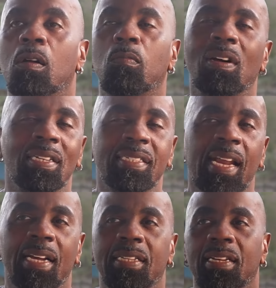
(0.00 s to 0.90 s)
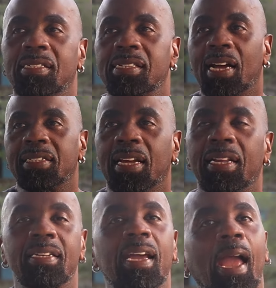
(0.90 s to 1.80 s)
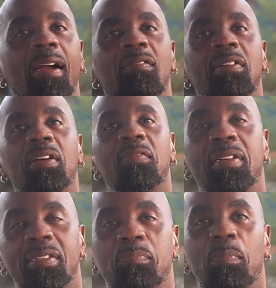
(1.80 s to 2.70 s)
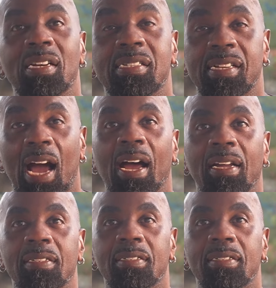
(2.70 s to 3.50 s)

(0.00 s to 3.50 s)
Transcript: Well, it's not it's not that he ain't gonna give it his best shot,